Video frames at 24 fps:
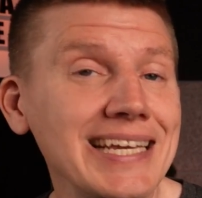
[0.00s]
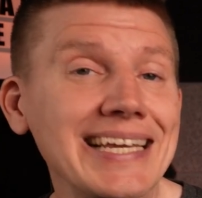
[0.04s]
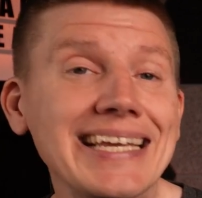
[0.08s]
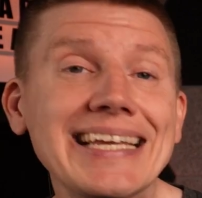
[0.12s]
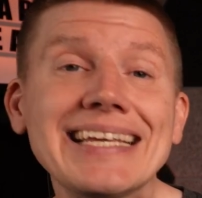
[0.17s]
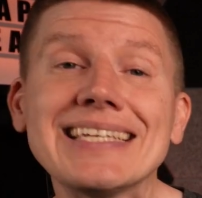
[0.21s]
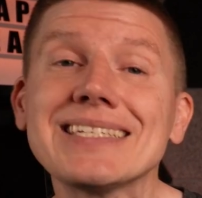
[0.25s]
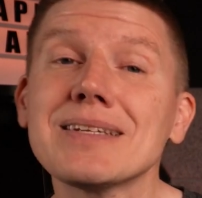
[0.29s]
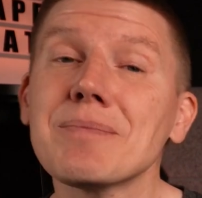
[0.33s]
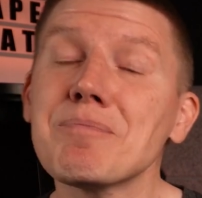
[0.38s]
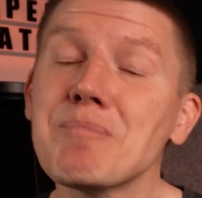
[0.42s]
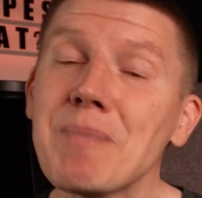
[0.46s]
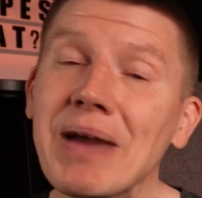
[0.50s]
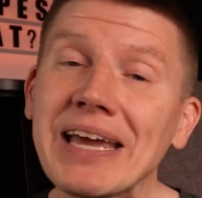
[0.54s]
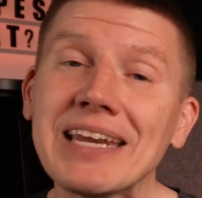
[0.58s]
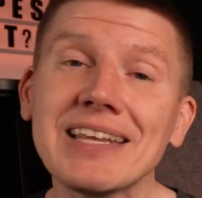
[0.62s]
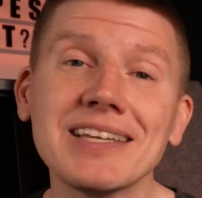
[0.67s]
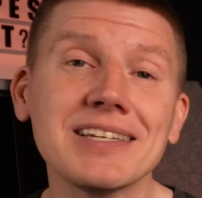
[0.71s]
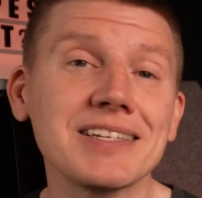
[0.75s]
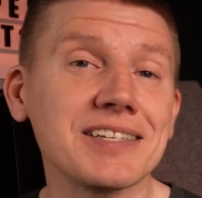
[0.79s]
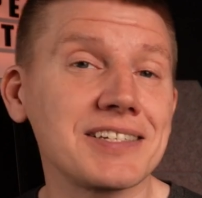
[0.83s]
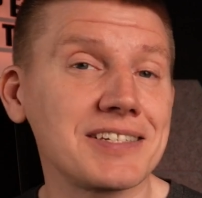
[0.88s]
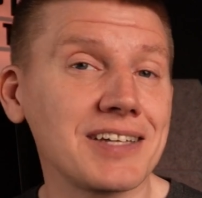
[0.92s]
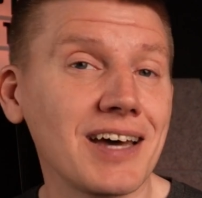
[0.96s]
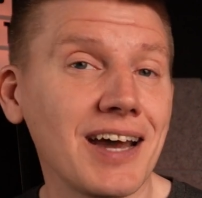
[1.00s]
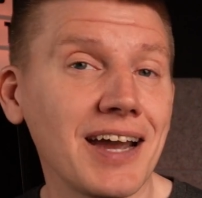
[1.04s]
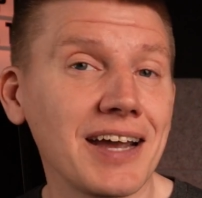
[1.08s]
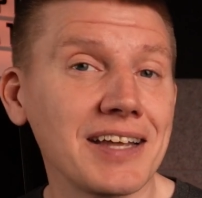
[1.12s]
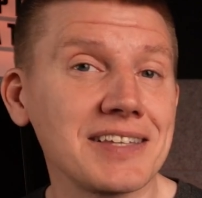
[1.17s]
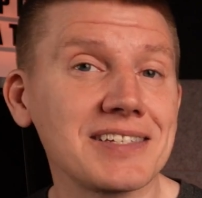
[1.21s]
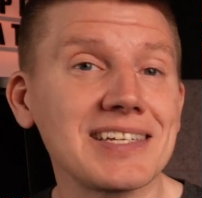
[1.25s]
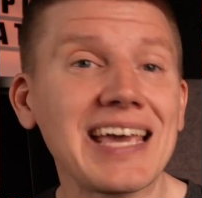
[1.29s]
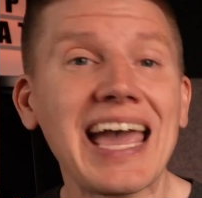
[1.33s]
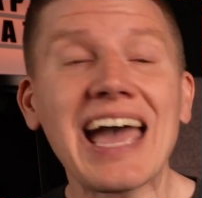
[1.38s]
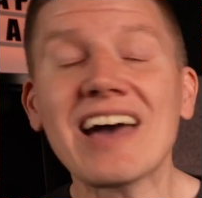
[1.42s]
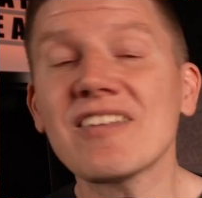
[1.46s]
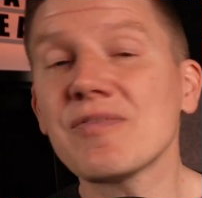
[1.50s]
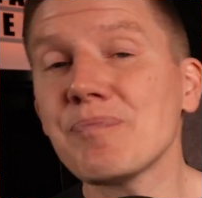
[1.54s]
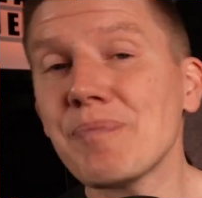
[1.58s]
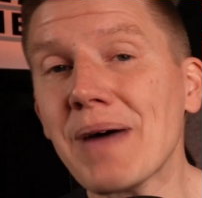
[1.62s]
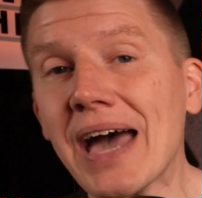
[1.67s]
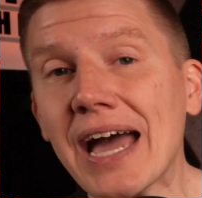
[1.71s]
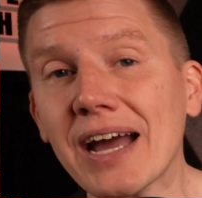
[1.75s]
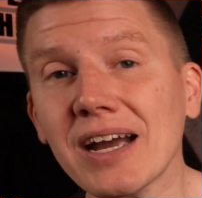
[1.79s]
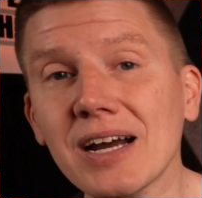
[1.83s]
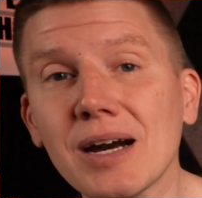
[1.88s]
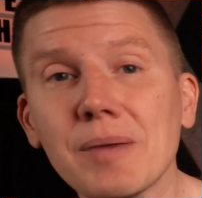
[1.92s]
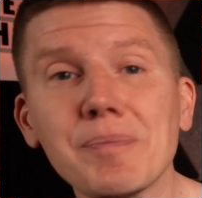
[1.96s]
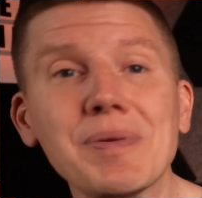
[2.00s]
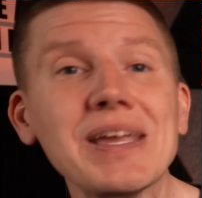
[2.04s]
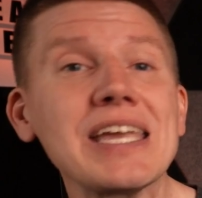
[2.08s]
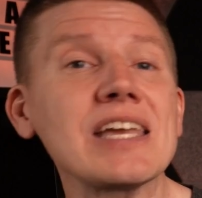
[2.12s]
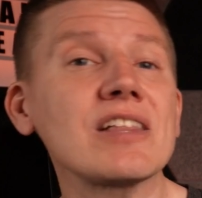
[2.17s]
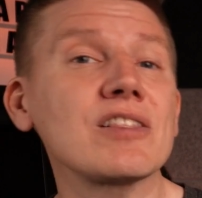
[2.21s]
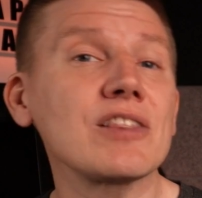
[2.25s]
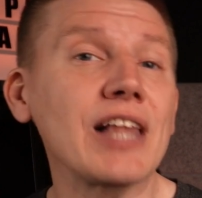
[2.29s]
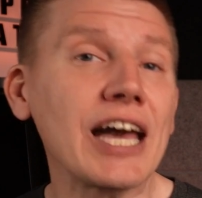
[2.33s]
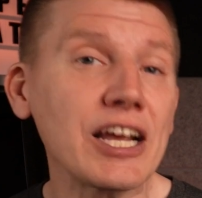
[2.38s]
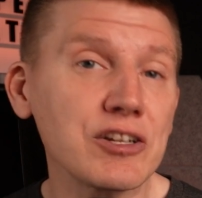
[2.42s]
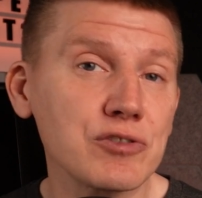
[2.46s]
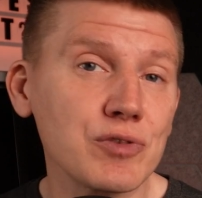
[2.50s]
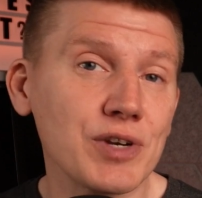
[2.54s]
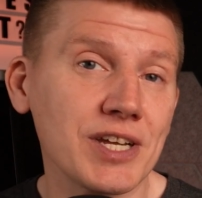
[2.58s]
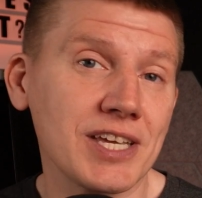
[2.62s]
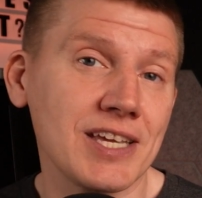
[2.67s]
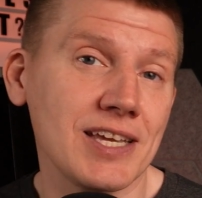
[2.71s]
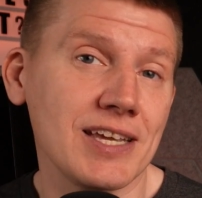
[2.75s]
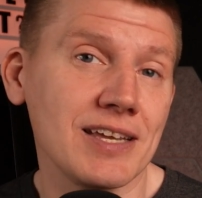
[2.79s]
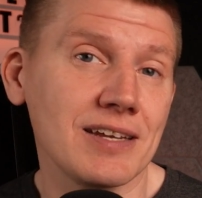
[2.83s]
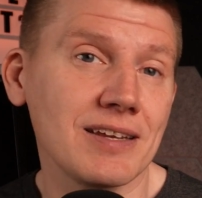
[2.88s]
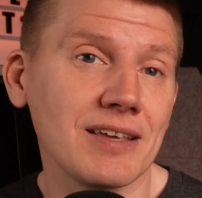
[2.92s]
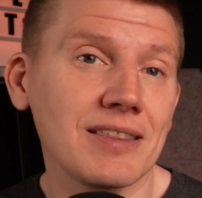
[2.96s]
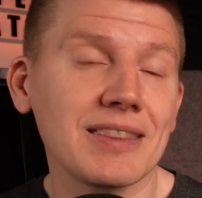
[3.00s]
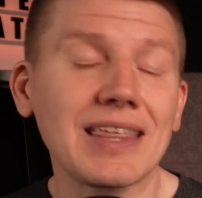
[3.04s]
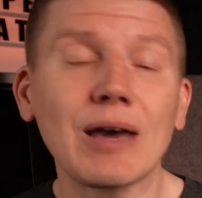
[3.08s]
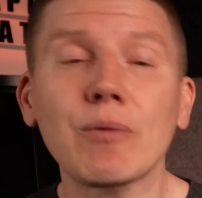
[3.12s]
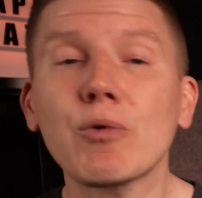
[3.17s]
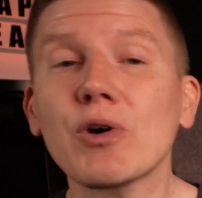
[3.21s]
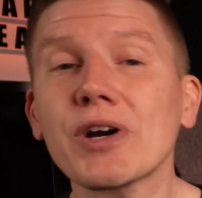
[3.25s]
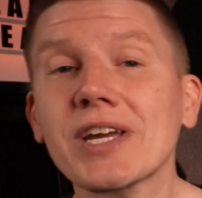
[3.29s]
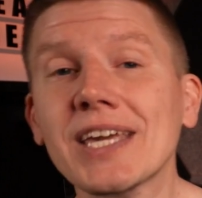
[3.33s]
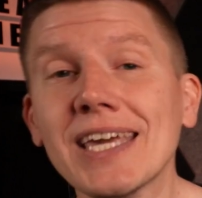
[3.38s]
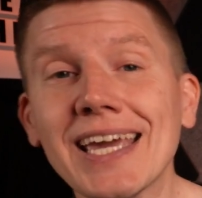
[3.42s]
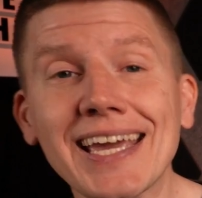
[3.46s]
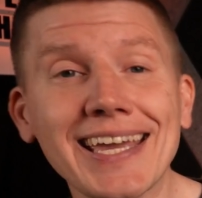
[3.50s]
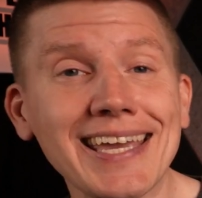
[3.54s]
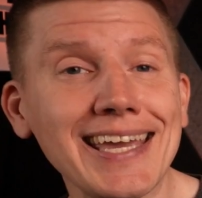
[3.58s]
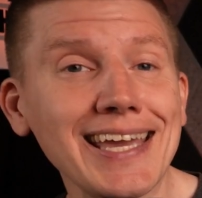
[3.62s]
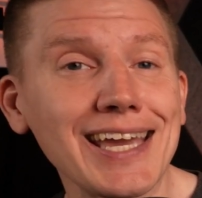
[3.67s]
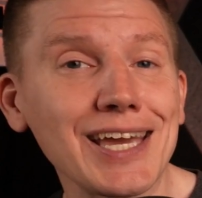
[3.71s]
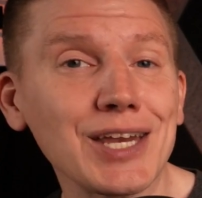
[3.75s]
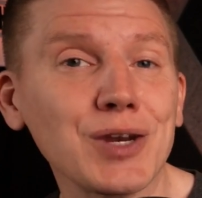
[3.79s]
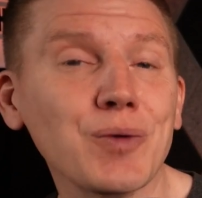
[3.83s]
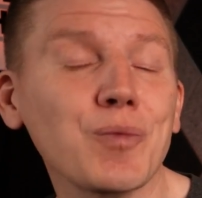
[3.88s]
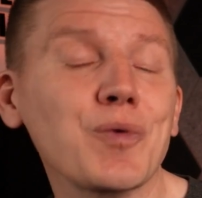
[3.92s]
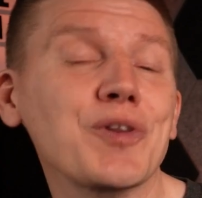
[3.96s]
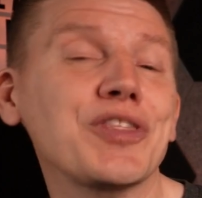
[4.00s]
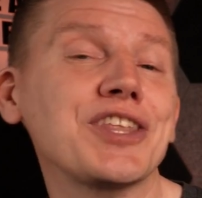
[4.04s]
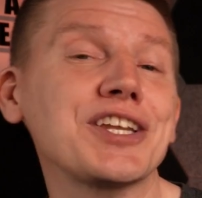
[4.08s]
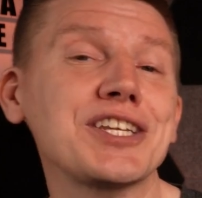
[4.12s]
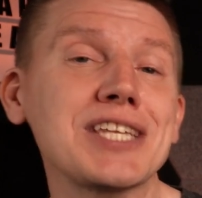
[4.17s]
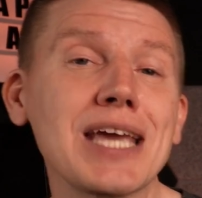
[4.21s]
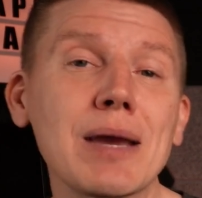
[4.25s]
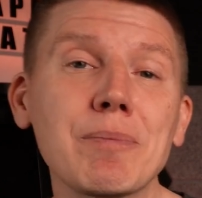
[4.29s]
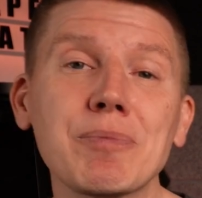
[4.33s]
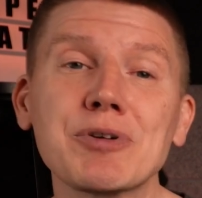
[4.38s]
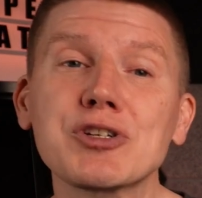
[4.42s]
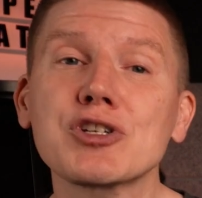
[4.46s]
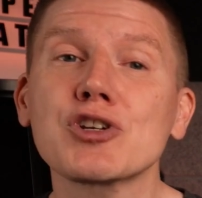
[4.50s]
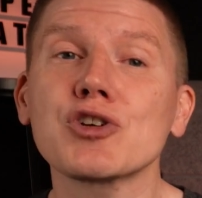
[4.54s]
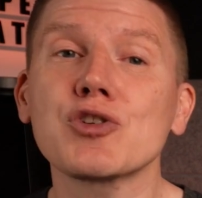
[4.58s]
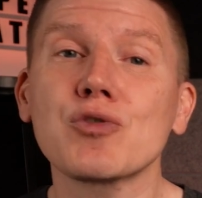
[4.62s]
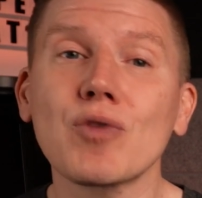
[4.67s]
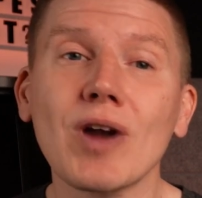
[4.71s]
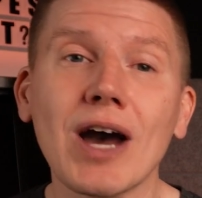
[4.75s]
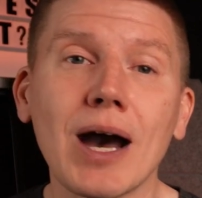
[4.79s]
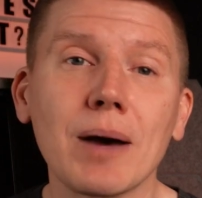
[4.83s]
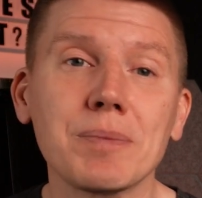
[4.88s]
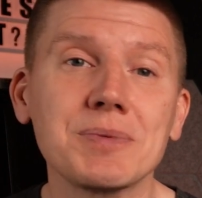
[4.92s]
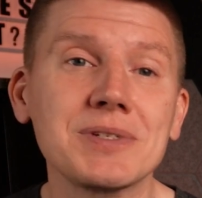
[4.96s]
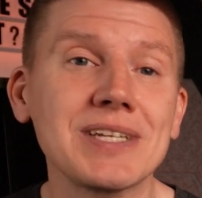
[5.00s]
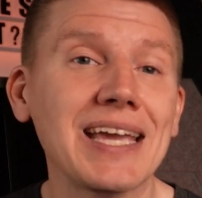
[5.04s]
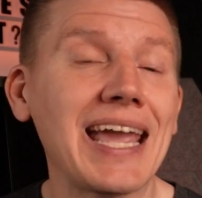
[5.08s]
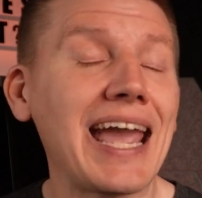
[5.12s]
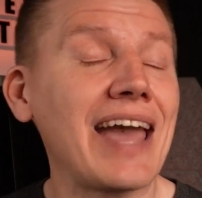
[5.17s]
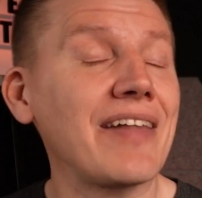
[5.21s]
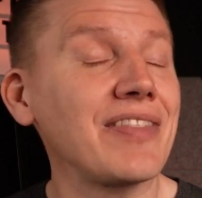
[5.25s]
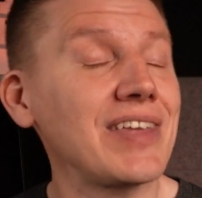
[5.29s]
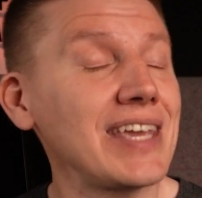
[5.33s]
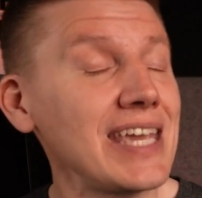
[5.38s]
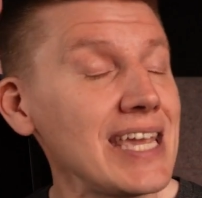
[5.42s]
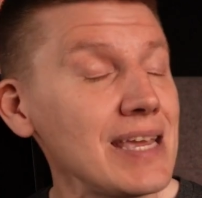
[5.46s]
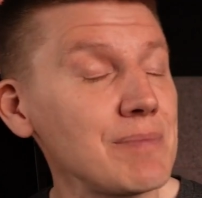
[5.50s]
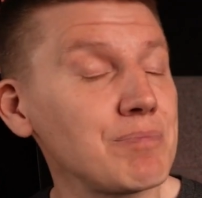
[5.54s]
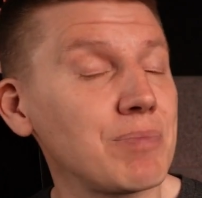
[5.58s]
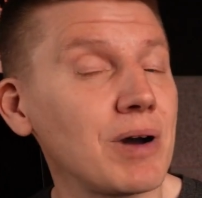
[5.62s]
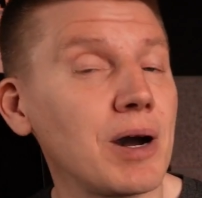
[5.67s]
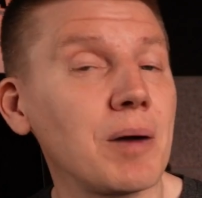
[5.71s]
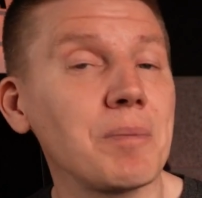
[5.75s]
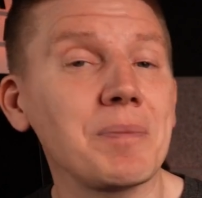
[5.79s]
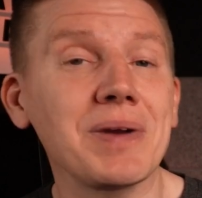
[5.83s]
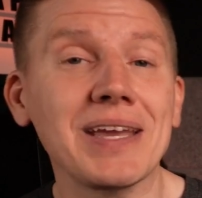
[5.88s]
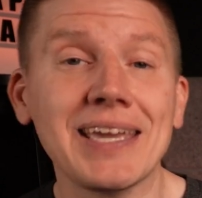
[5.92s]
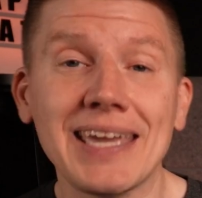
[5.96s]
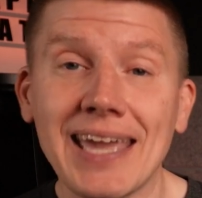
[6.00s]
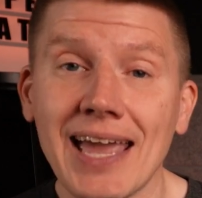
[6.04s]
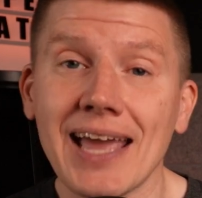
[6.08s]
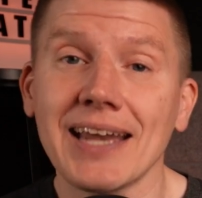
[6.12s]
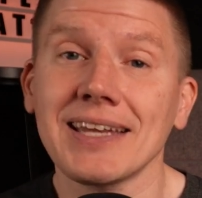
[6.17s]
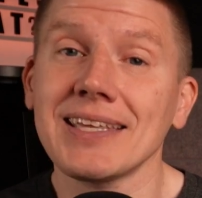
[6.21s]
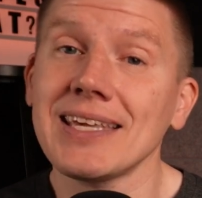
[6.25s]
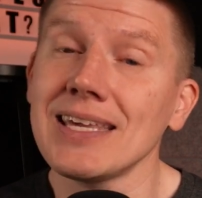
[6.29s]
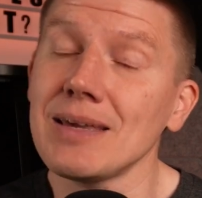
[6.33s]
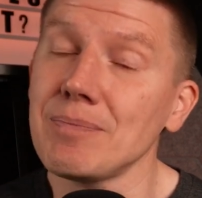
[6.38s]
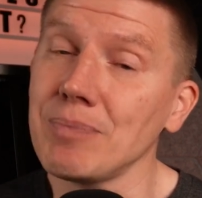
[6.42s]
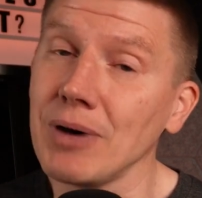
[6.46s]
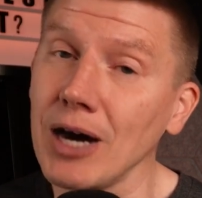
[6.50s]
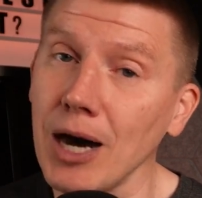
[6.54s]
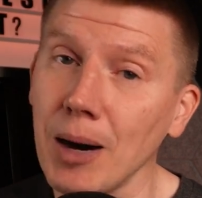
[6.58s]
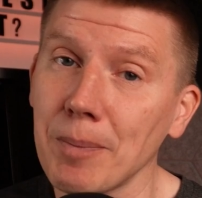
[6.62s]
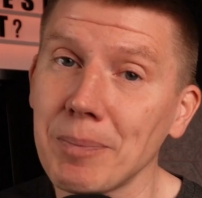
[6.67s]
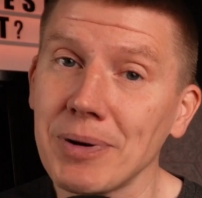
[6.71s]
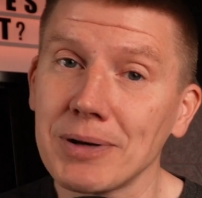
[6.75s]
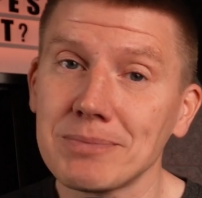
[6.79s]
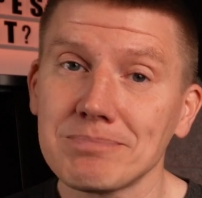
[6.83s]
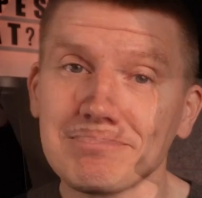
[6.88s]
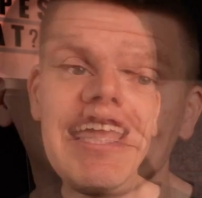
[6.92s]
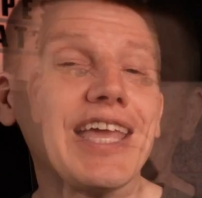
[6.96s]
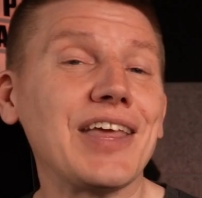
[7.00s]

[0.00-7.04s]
is many designs have backup electric heat that will kick in when the temperature drops and the heat pump can't keep up.